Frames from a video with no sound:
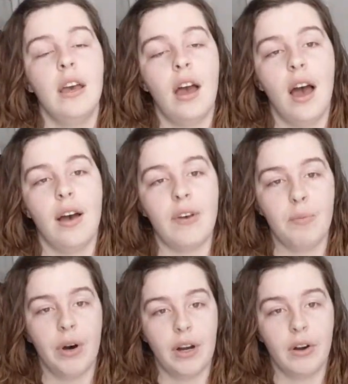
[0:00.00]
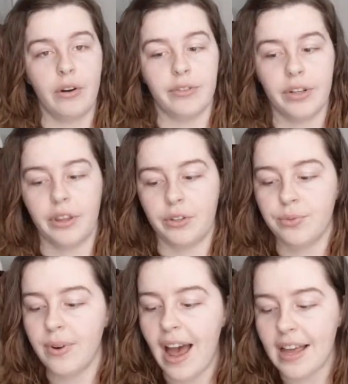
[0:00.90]
And put it over the
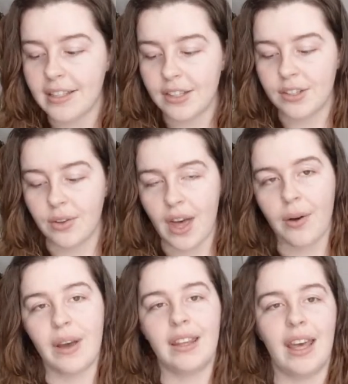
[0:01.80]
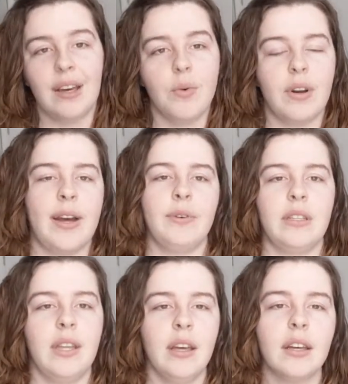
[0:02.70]
dress, so that way when
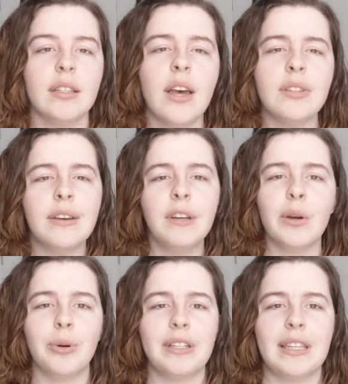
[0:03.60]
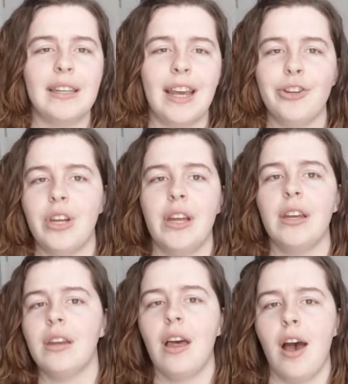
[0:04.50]
because I was giving a
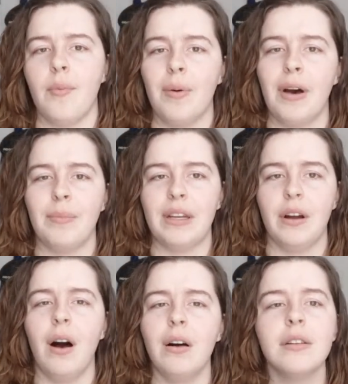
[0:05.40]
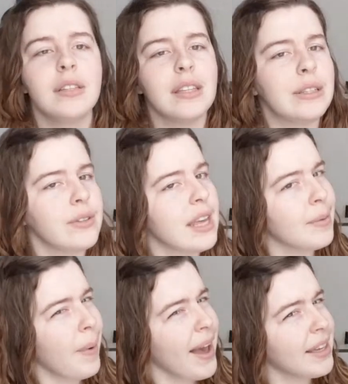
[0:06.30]
presentation about my dolls. This was
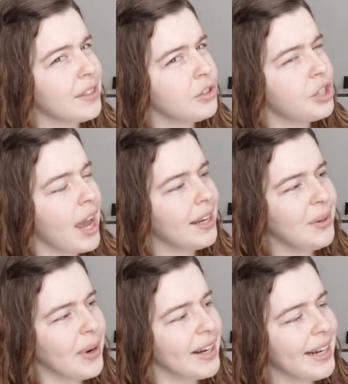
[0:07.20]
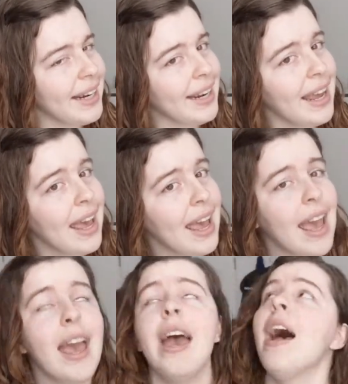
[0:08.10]
back in January,
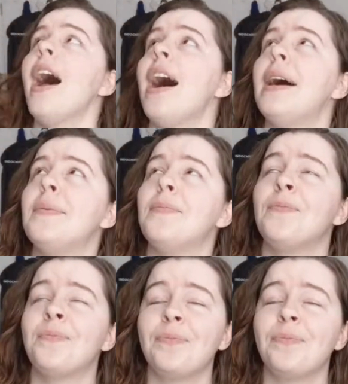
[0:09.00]
and